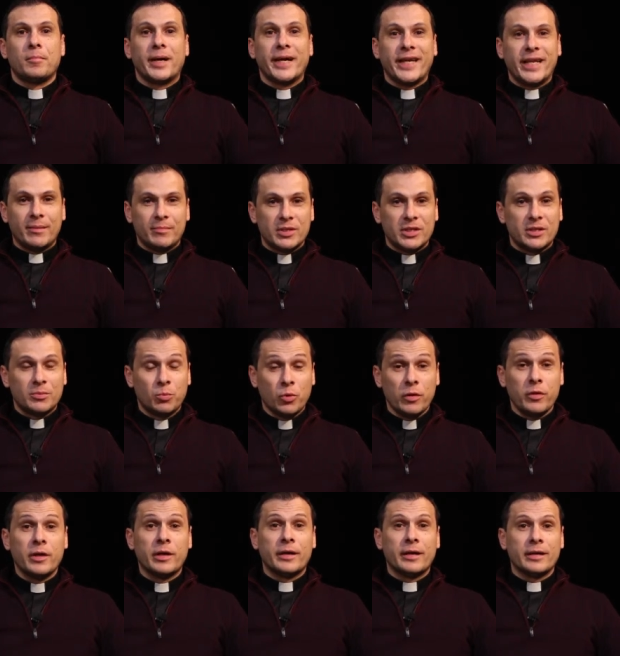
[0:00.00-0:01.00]
My name is
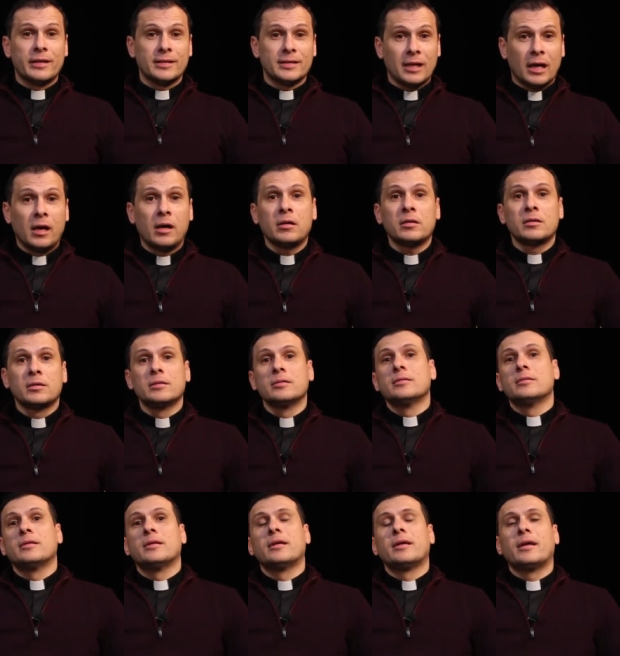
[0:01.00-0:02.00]
Munther Isaac,
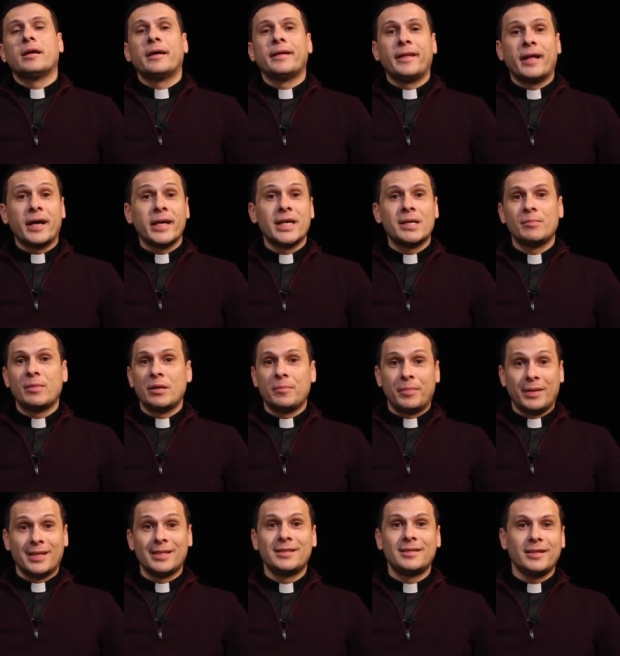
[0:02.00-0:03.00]
and I am a
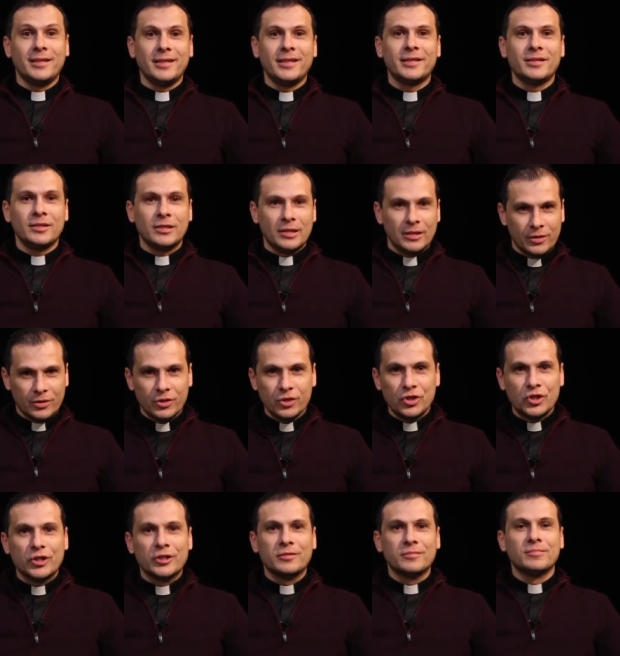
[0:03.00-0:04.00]
Palestinian
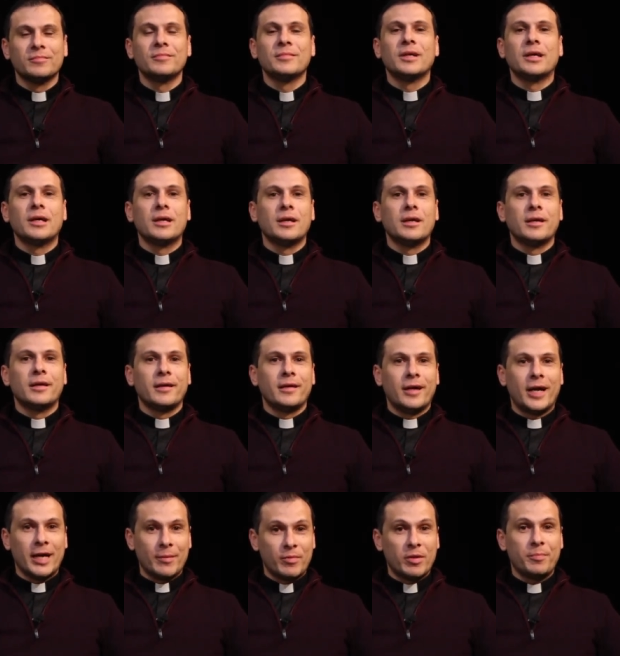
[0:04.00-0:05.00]
Christian.
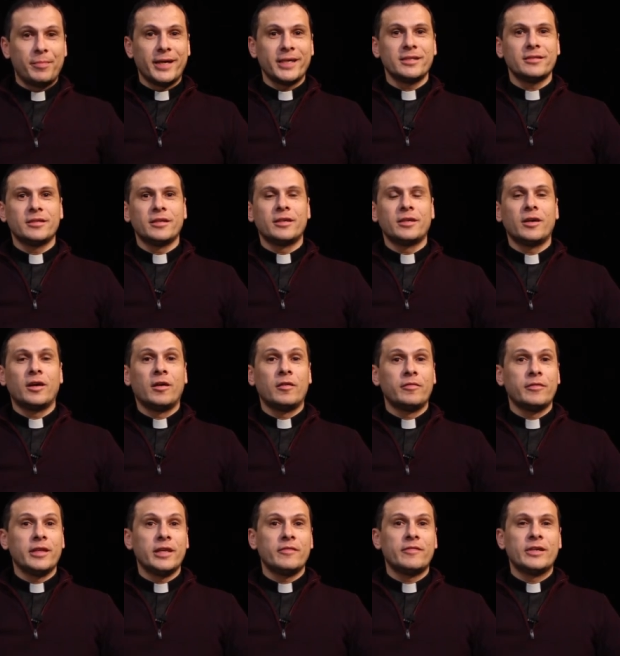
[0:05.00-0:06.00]
I am the pastor
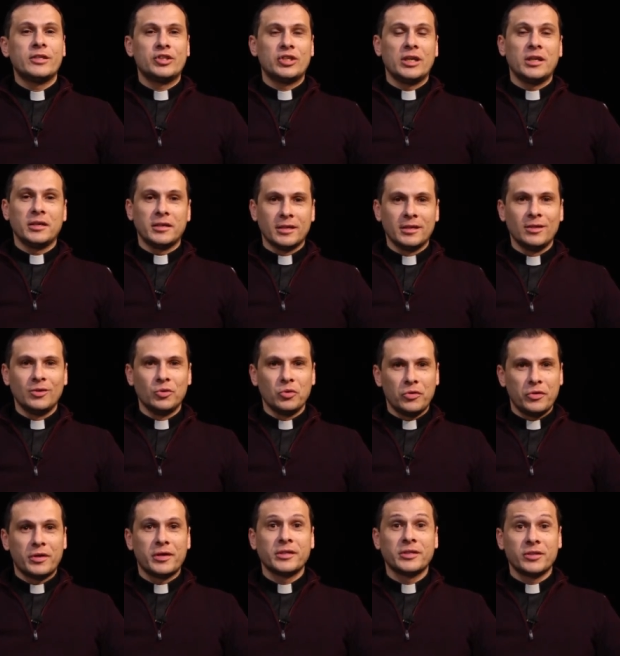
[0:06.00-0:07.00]
of the Evangelical
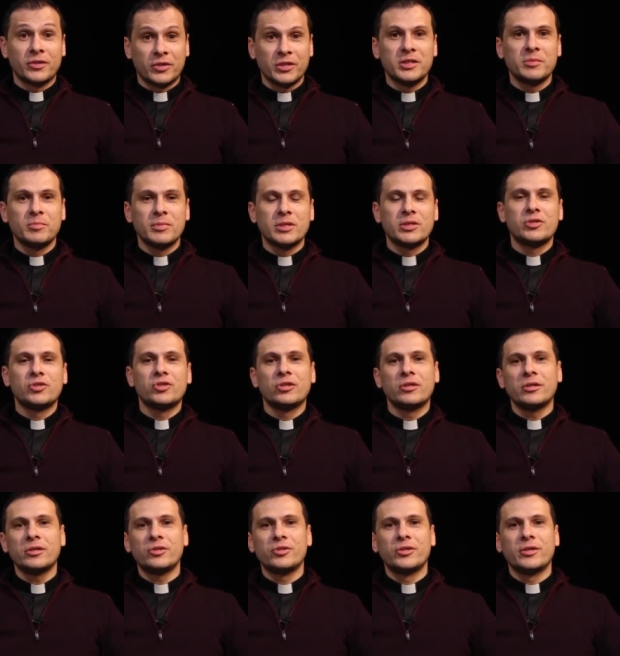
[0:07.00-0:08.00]
Lutheran Christmas
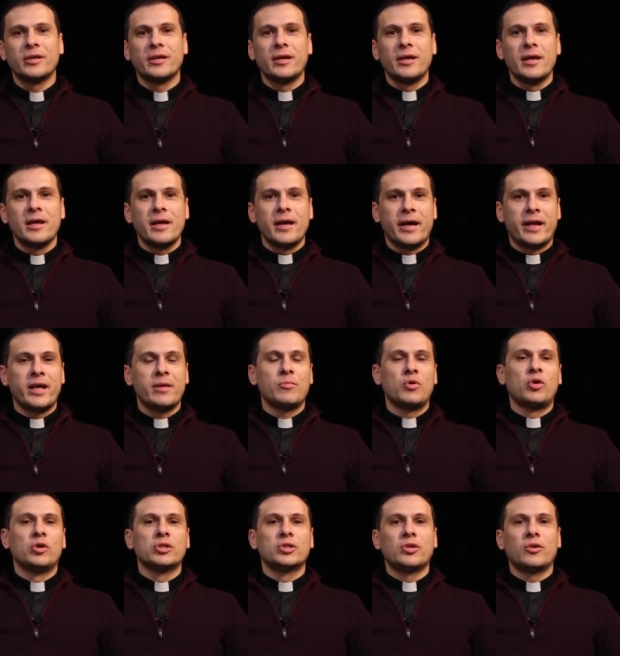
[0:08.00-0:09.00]
Church, and I am
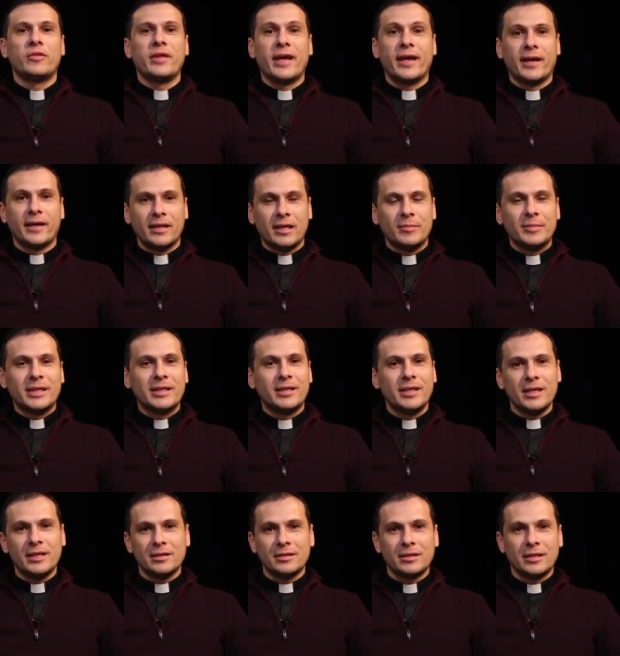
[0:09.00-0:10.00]
also the academic
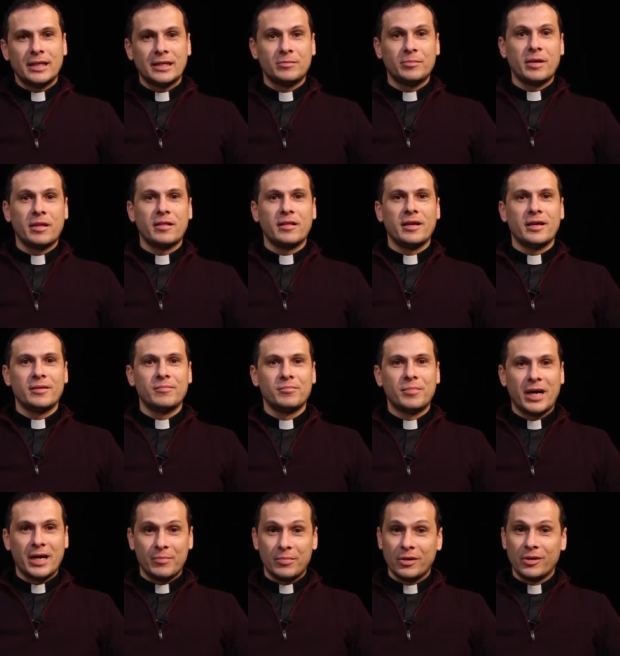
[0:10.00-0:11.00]
dean at Bethlehem
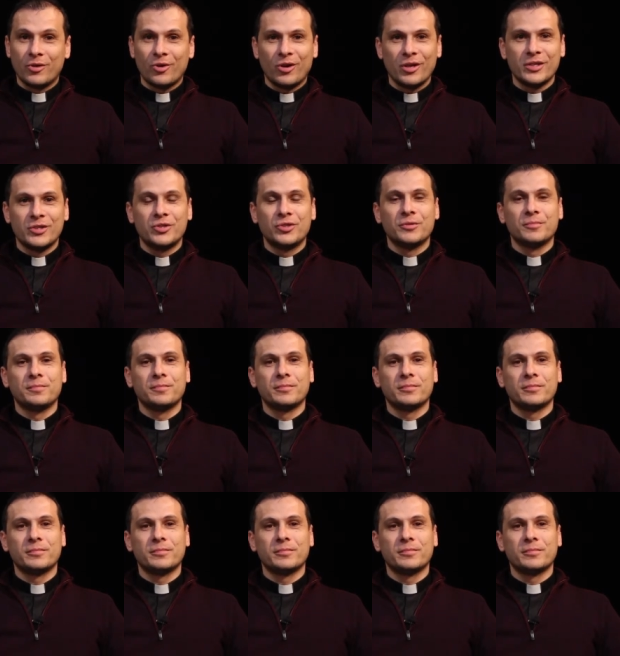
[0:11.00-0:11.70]
Bible College.